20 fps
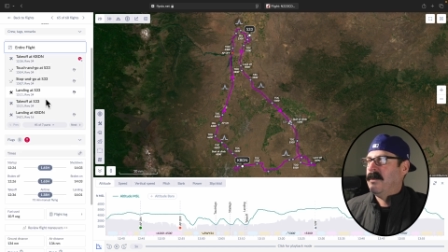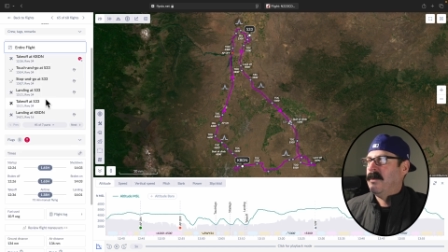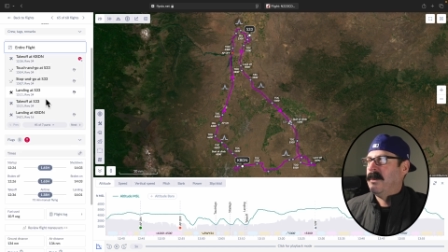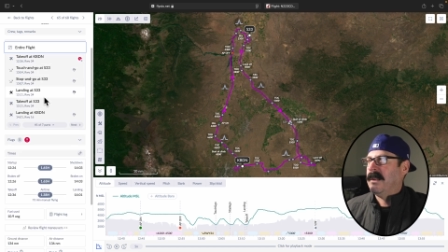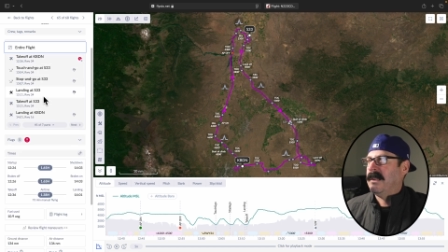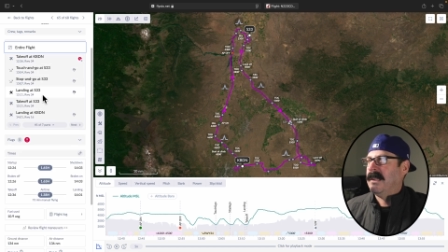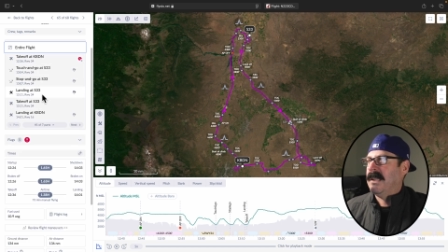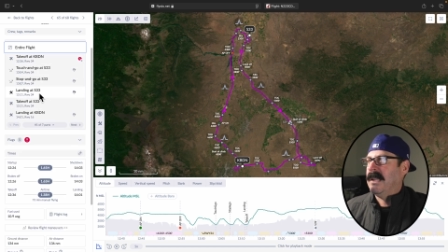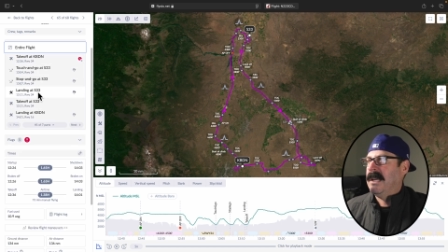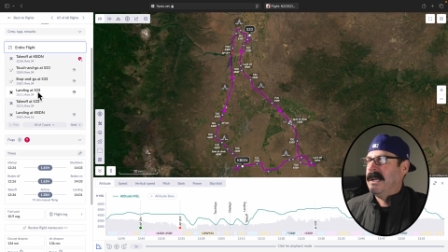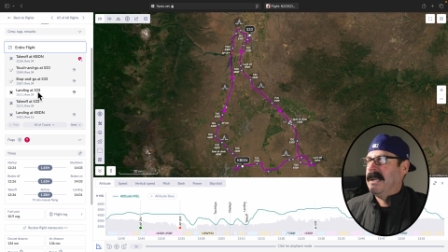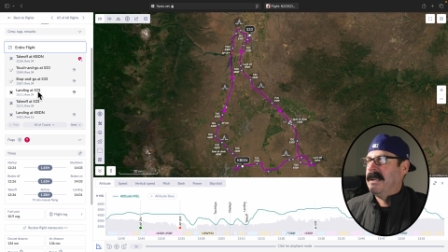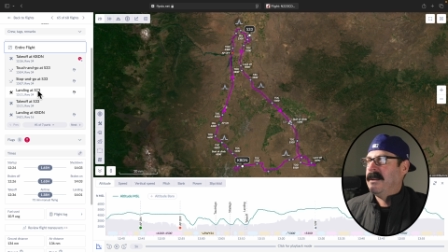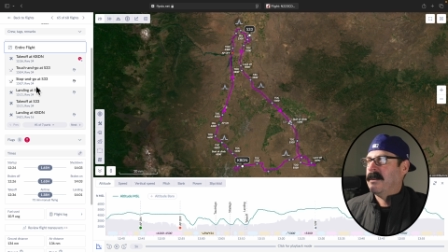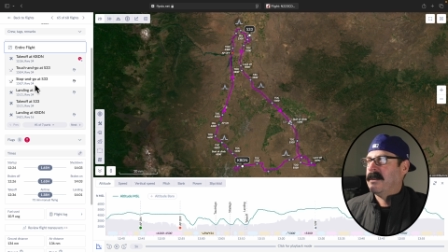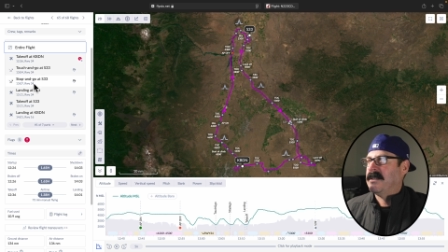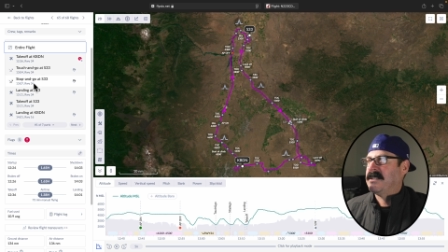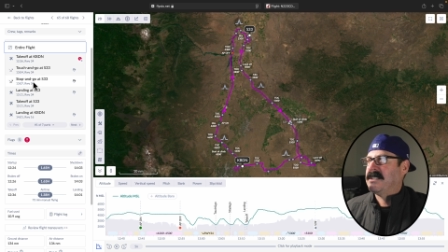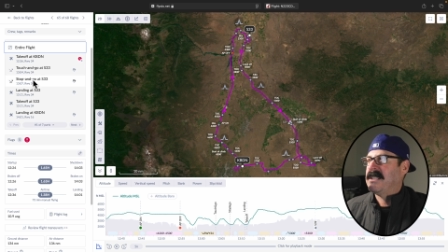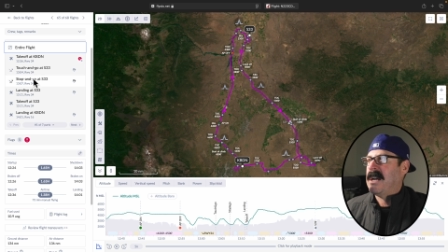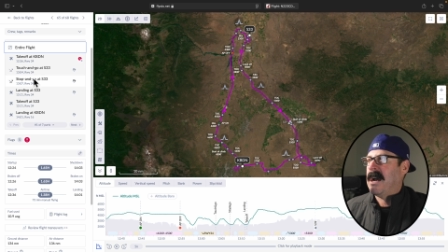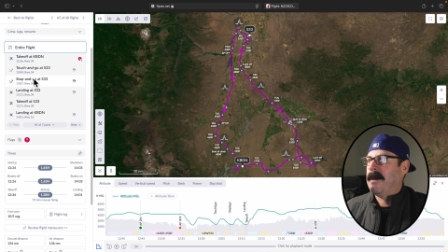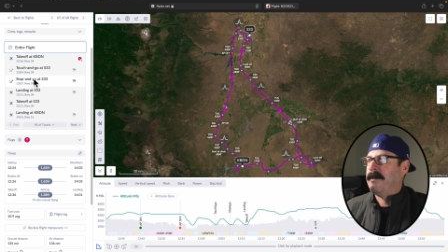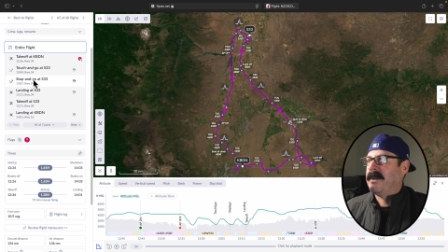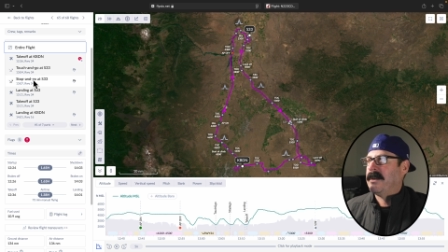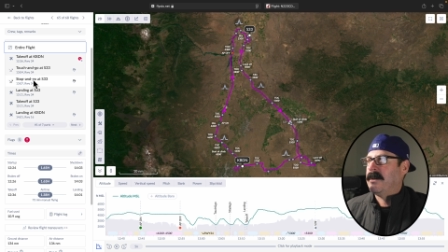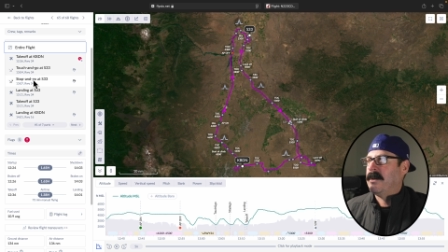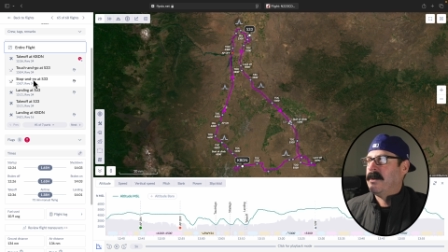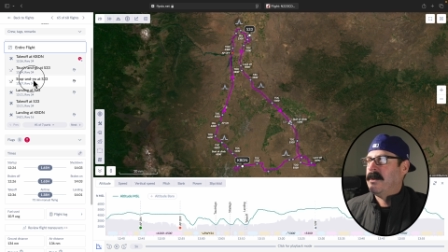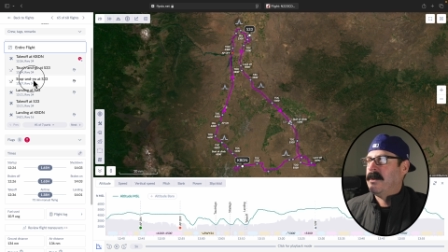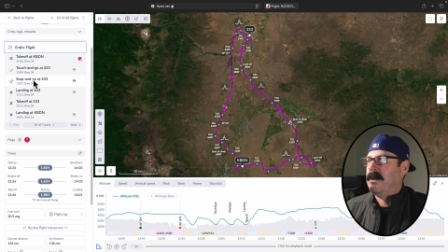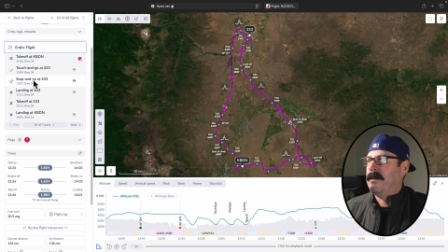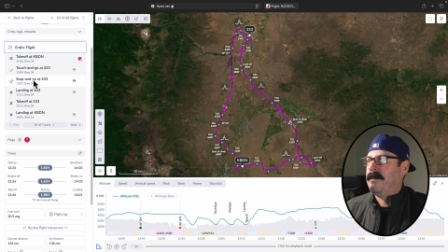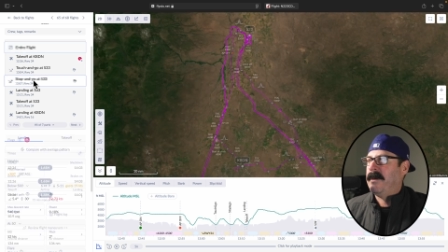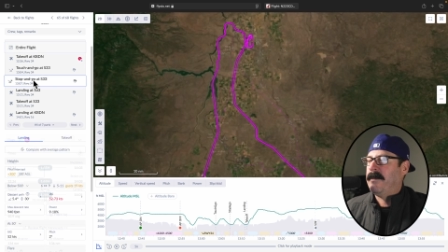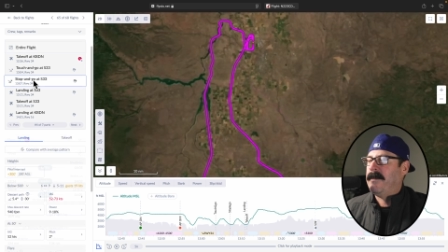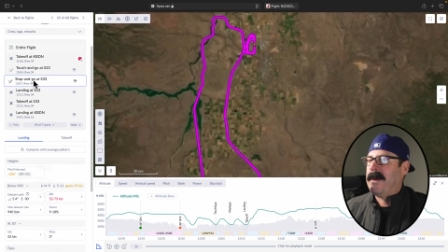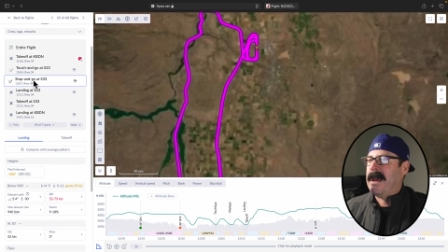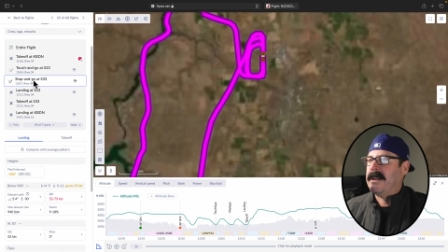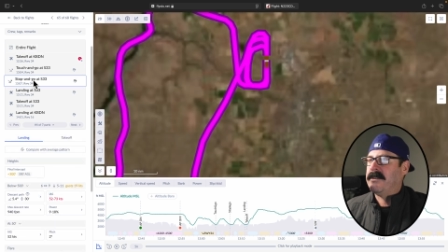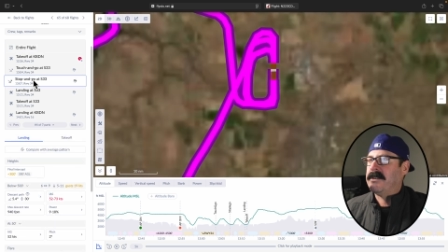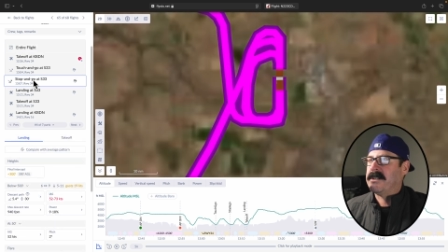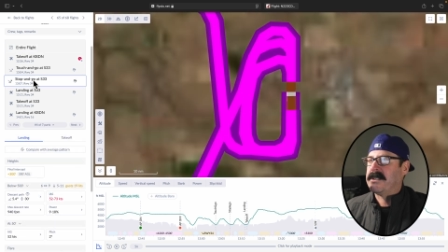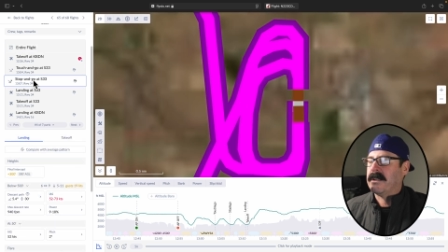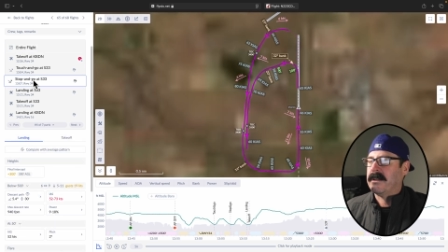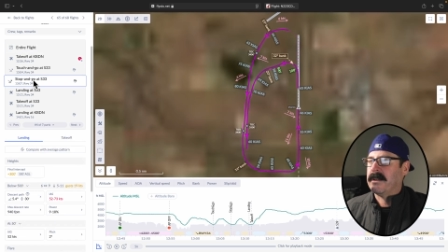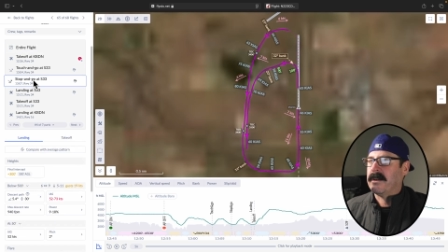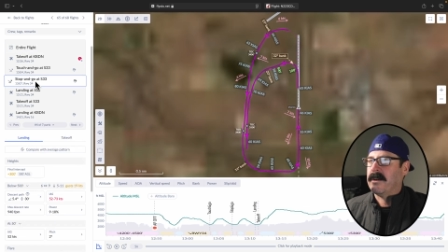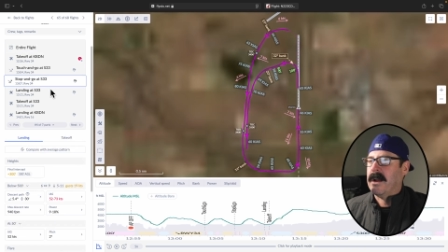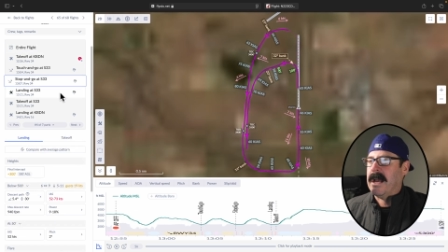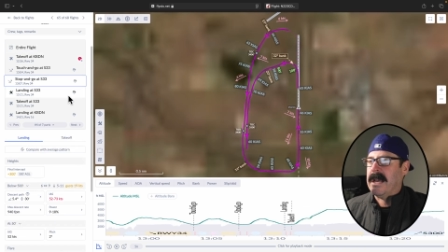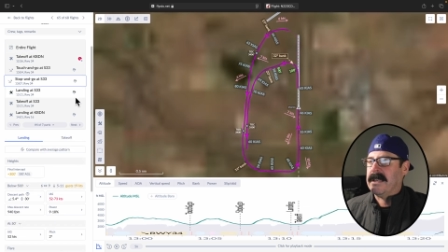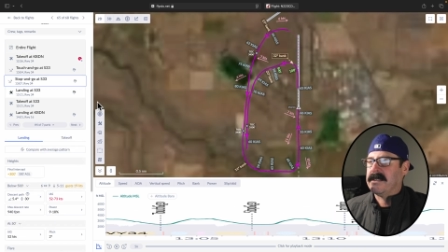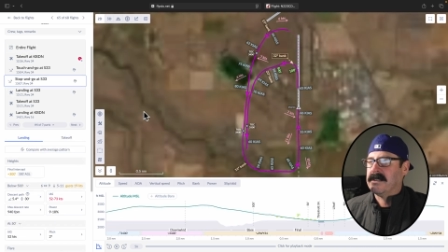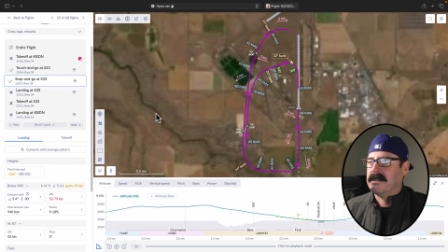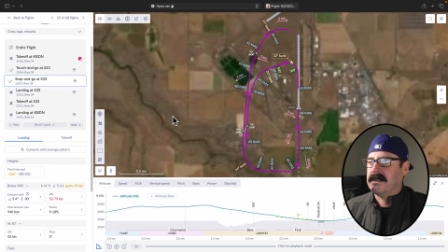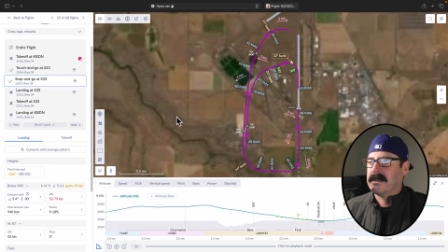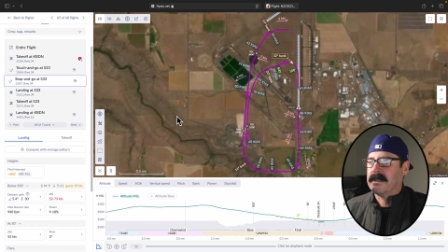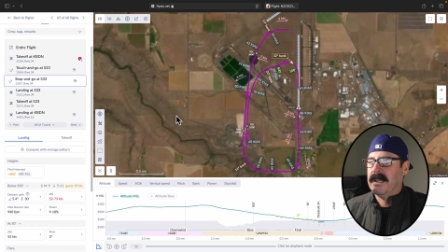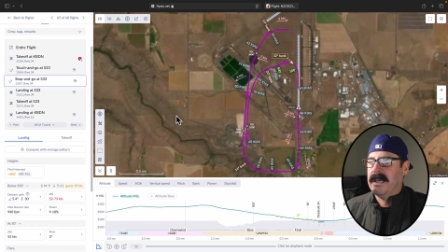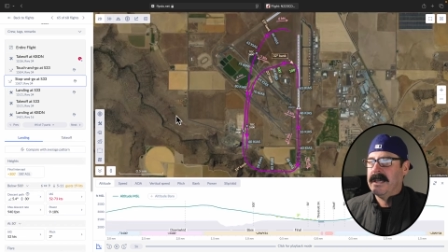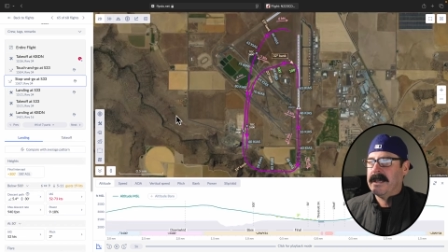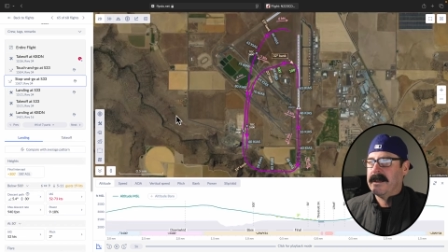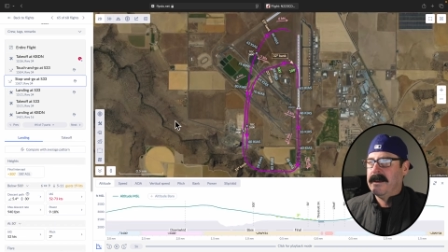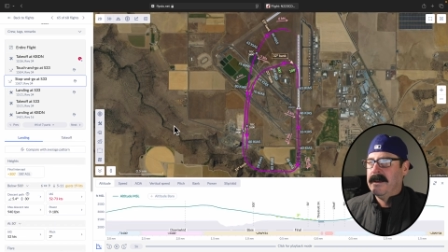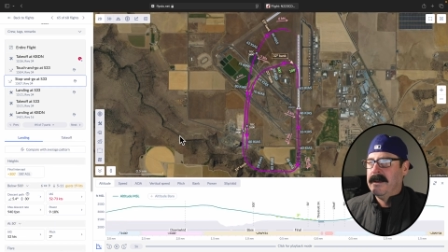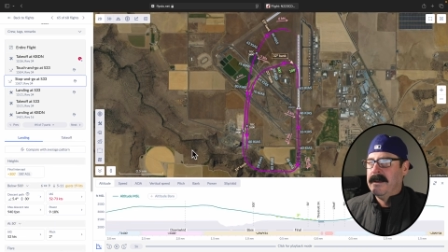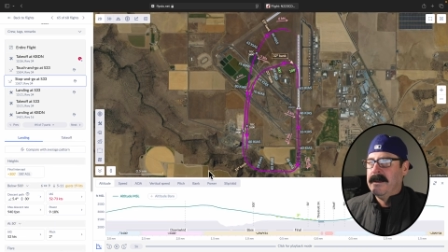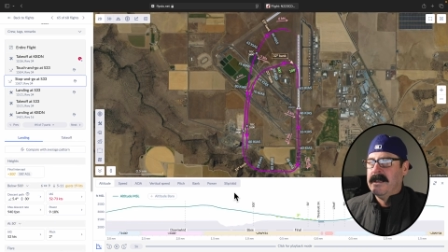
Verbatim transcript: what a land or a stop and go up at Madras on the grass looked like.